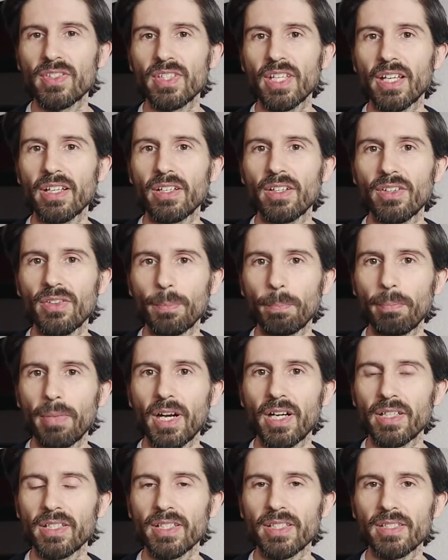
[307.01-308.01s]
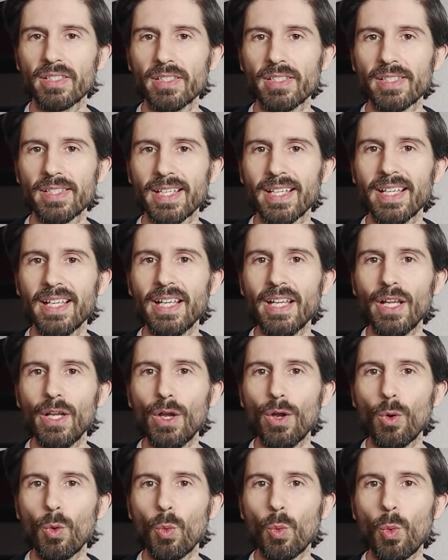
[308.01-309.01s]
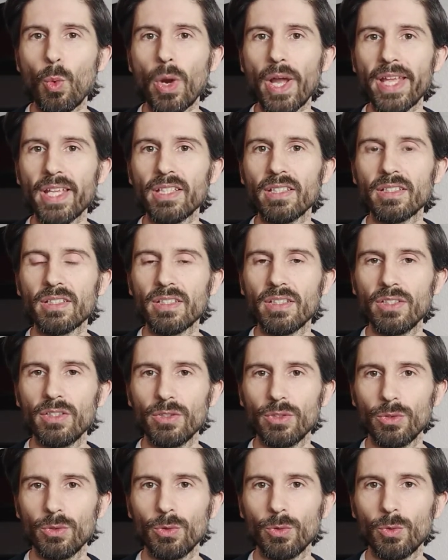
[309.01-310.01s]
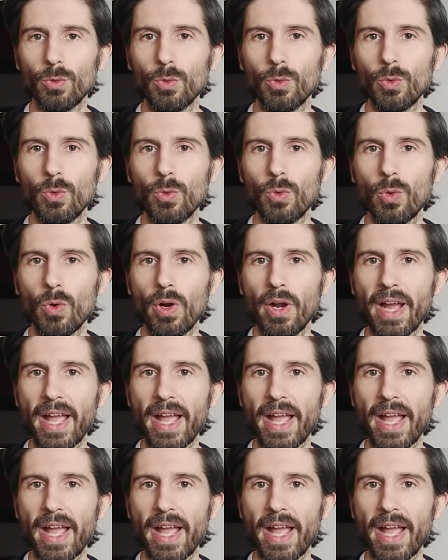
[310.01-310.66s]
The other part is when you